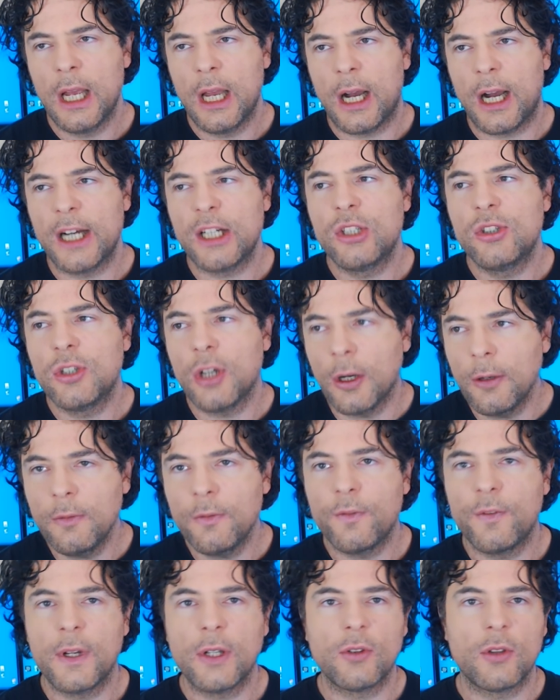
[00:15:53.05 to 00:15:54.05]
I don't
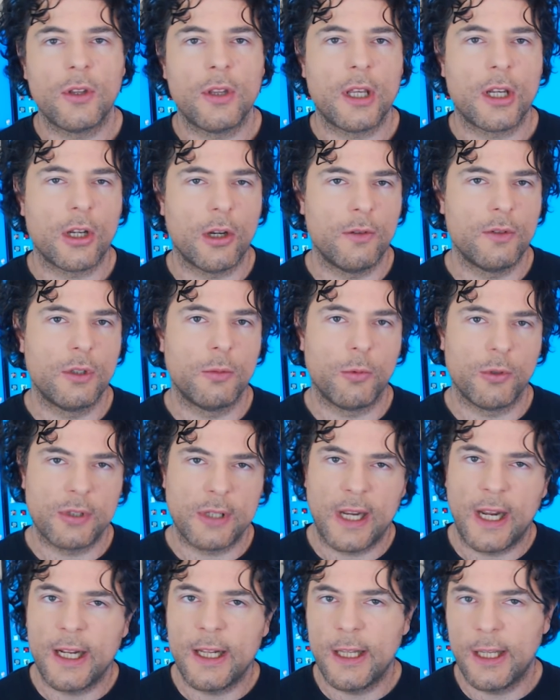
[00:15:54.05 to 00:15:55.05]
think that they're going to want
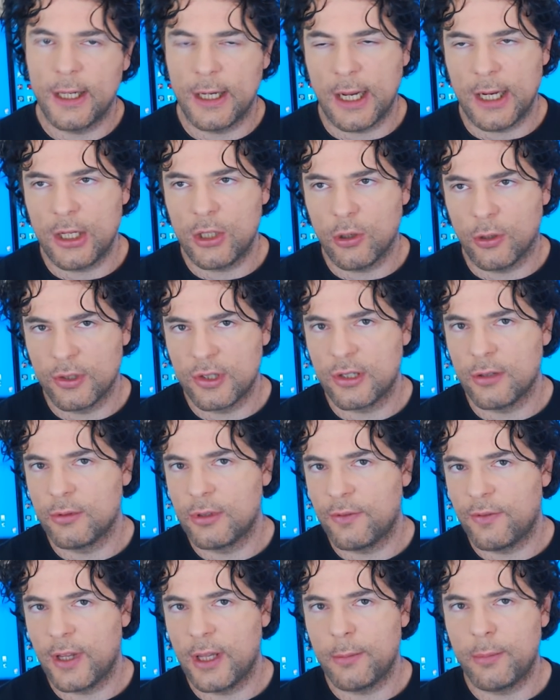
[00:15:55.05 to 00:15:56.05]
to alienate console
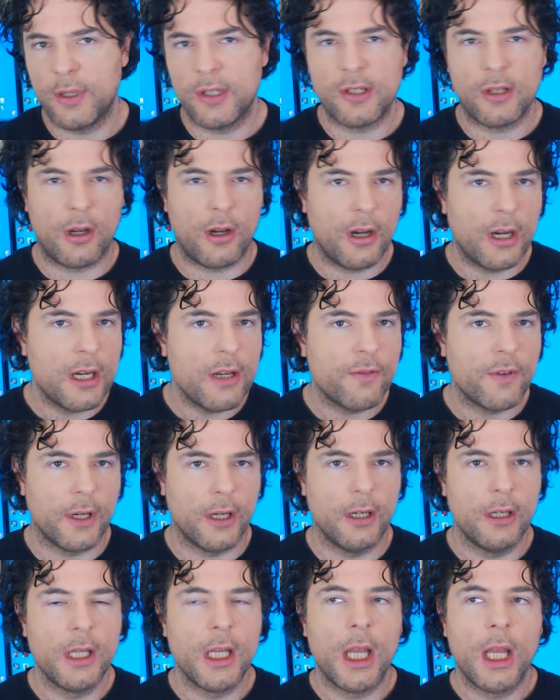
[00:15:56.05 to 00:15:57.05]
developers
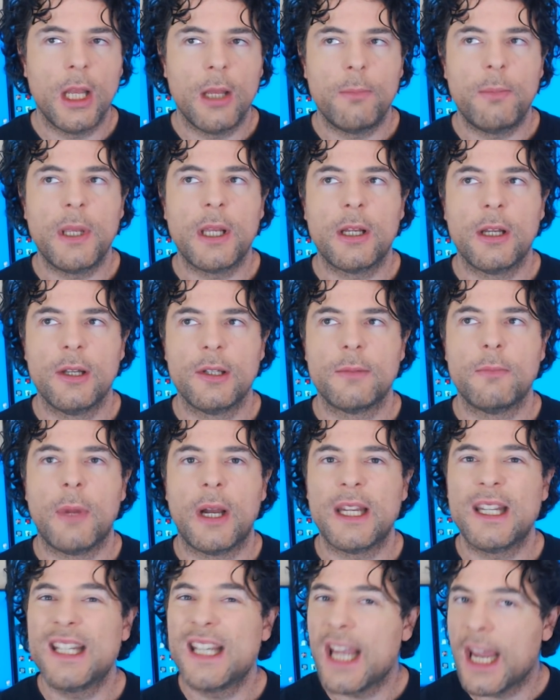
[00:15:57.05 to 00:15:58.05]
either, because
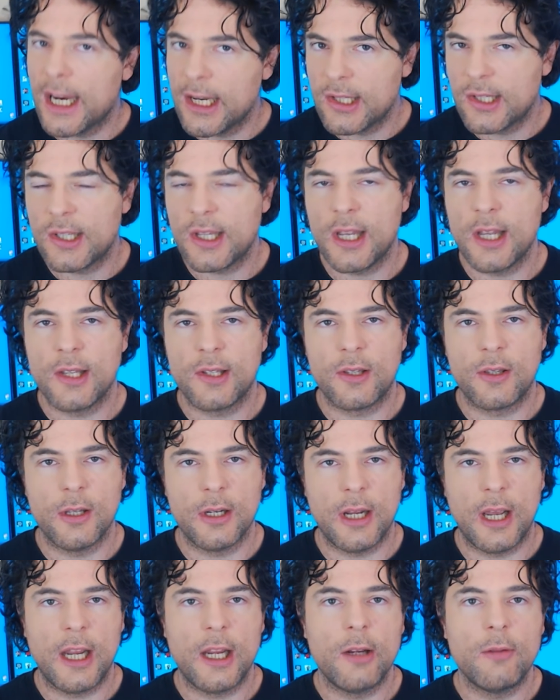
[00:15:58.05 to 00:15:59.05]
my guess is
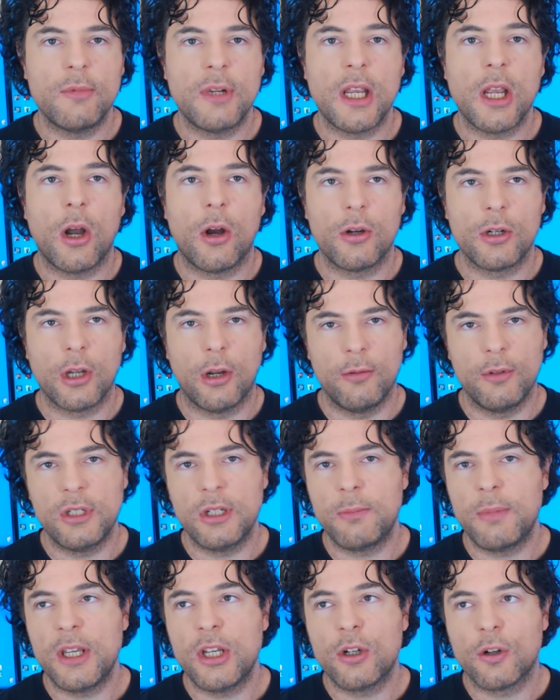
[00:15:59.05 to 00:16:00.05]
that AMD are going to
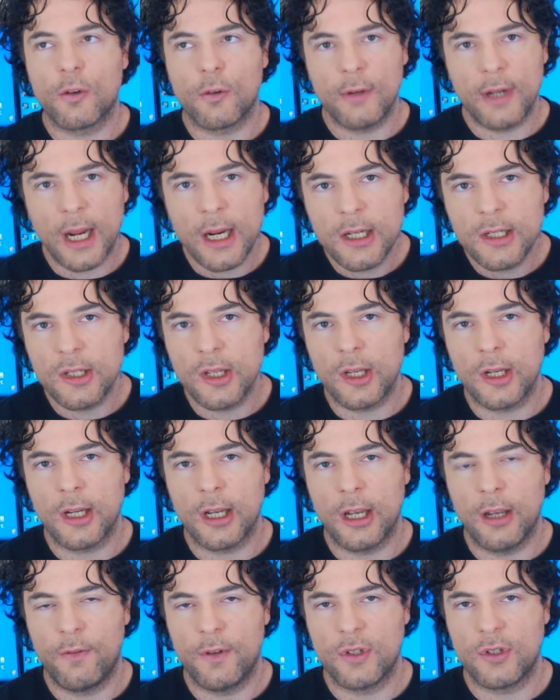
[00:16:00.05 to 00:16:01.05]
be creating
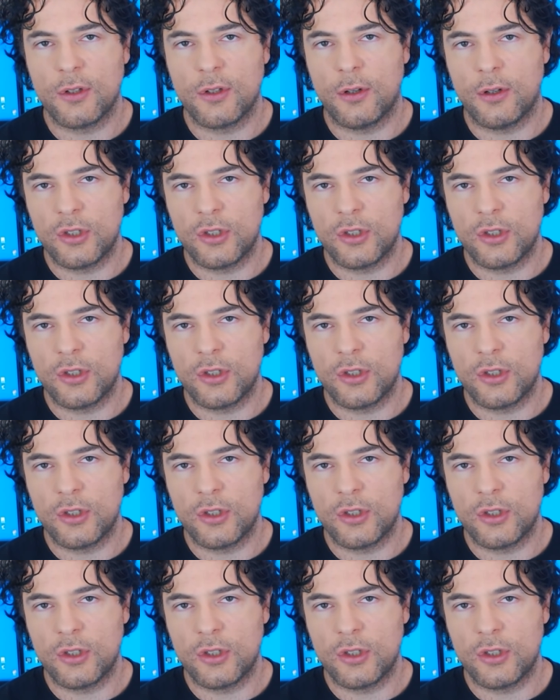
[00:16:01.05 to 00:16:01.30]
FSR